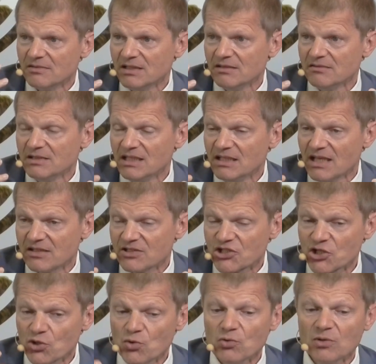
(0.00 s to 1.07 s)
he can
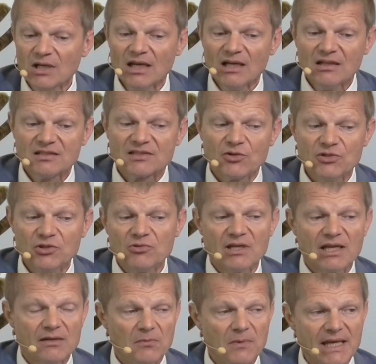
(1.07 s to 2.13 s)
chew, so you
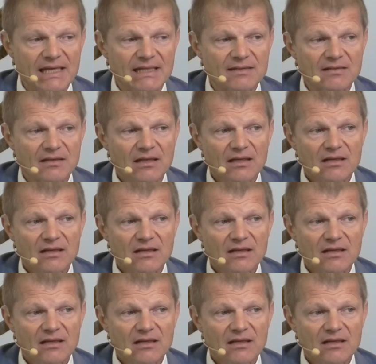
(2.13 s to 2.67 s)
can wait.